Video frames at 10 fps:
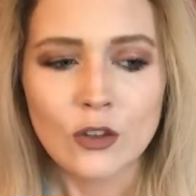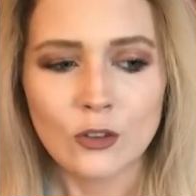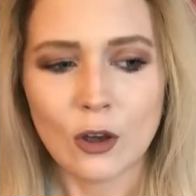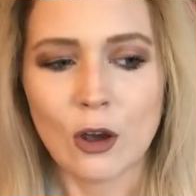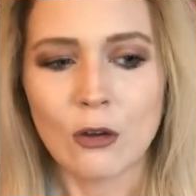
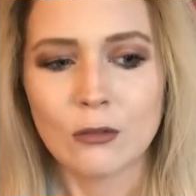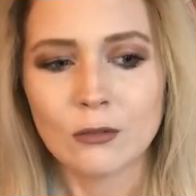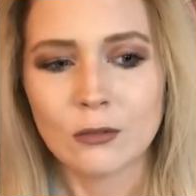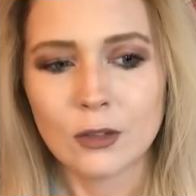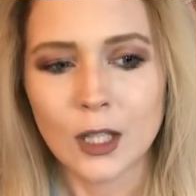So,
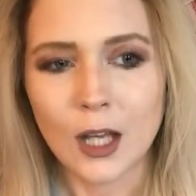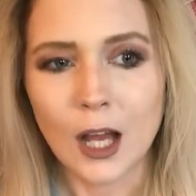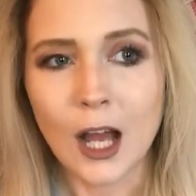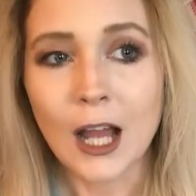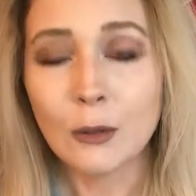
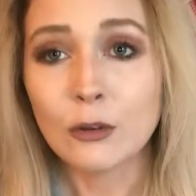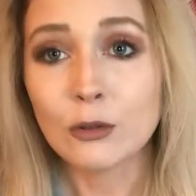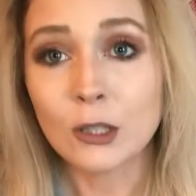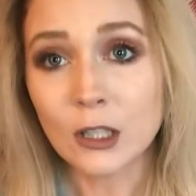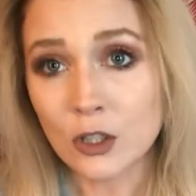I
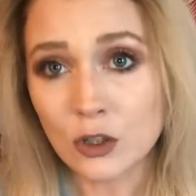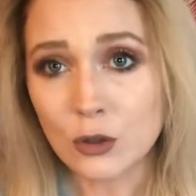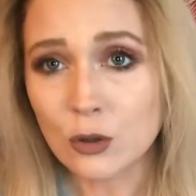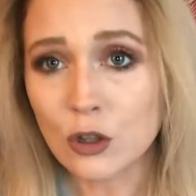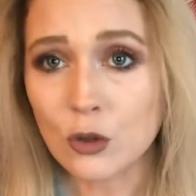was really
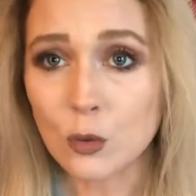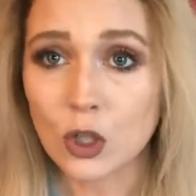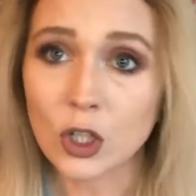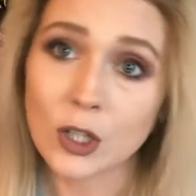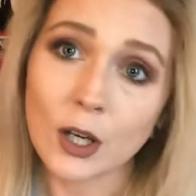new to the
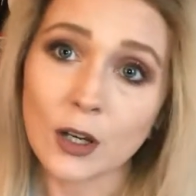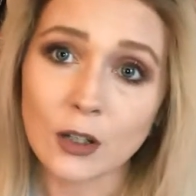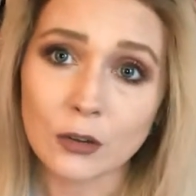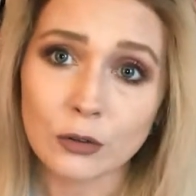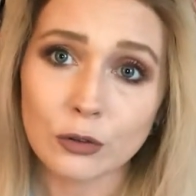world
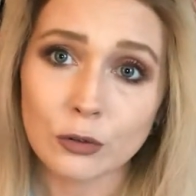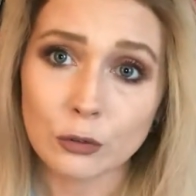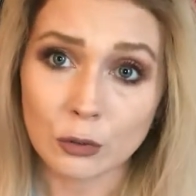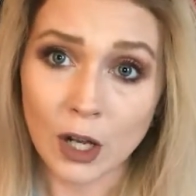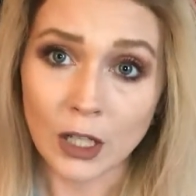of
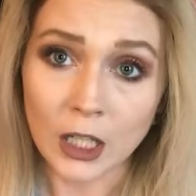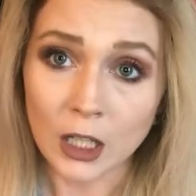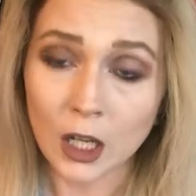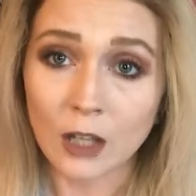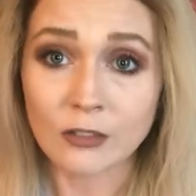
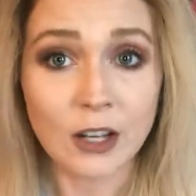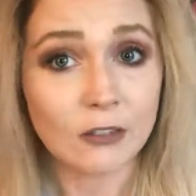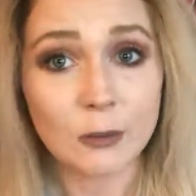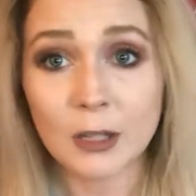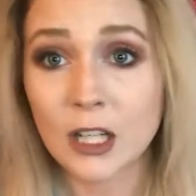running. I've
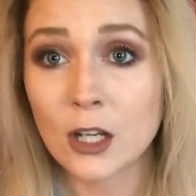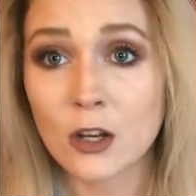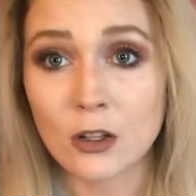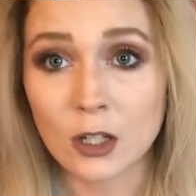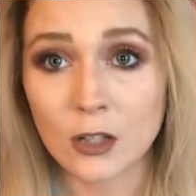never been an
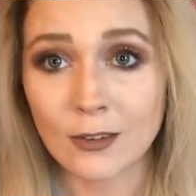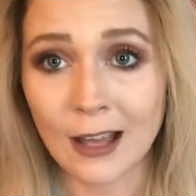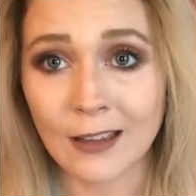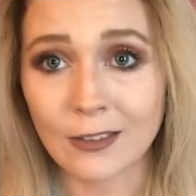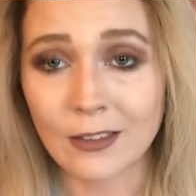endurance
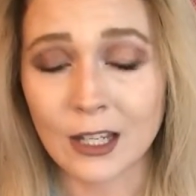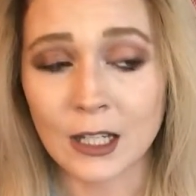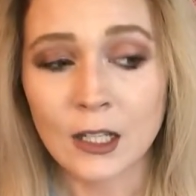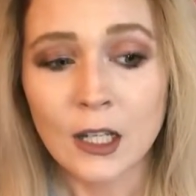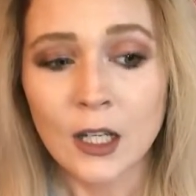
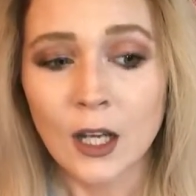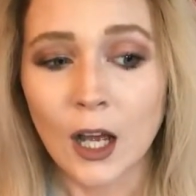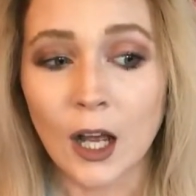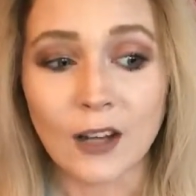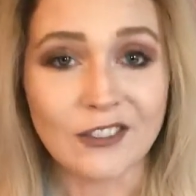athlete.
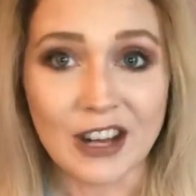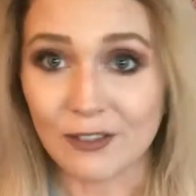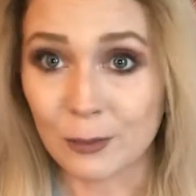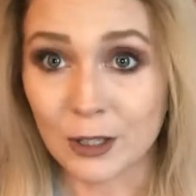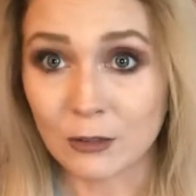I've
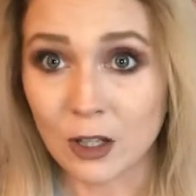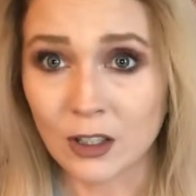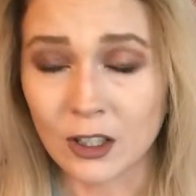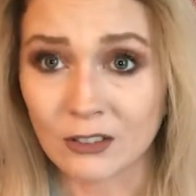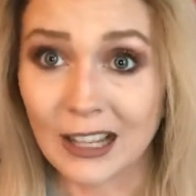never been a
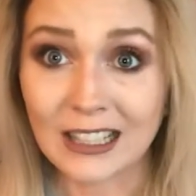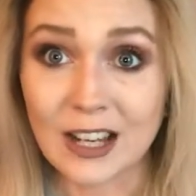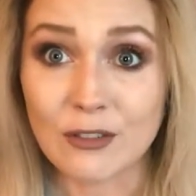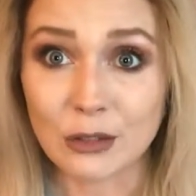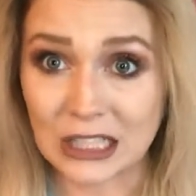runner. In fact,
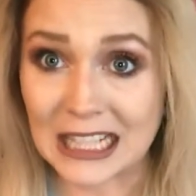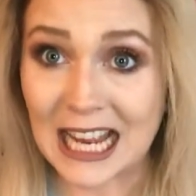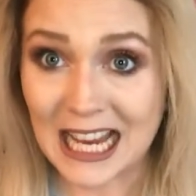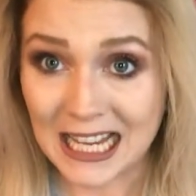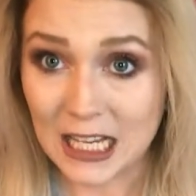I've really
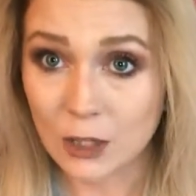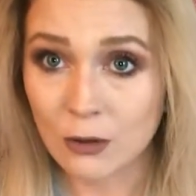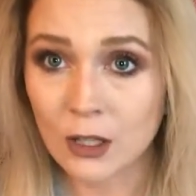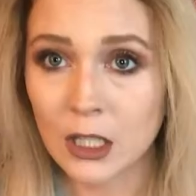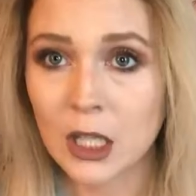
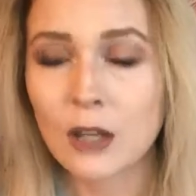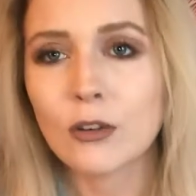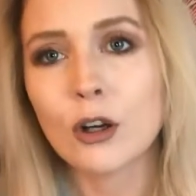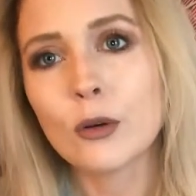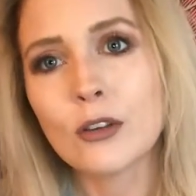hated running.
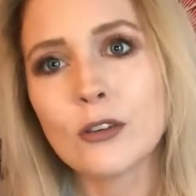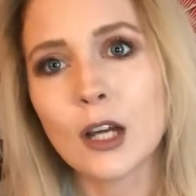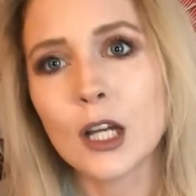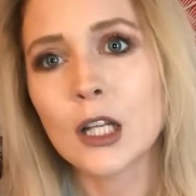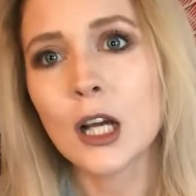I've always
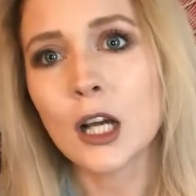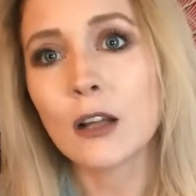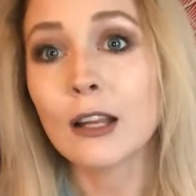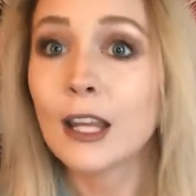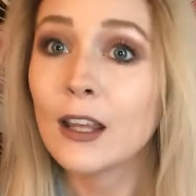done
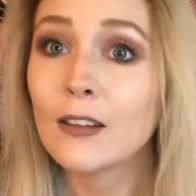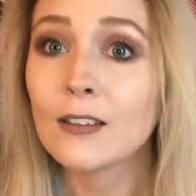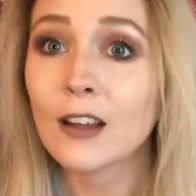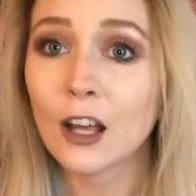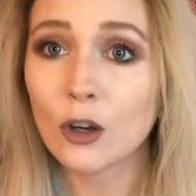uh, like
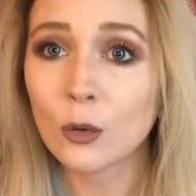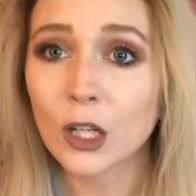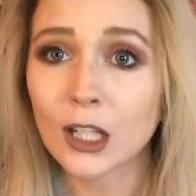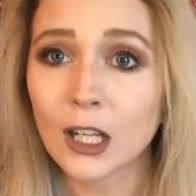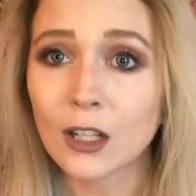HIIT style
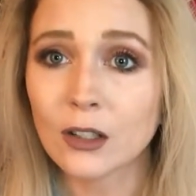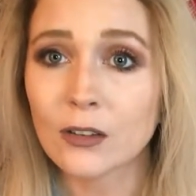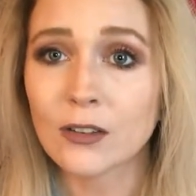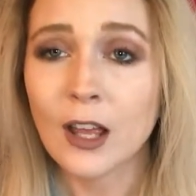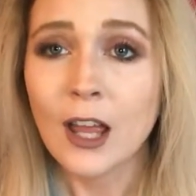
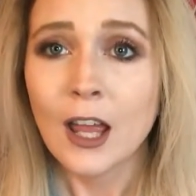workouts.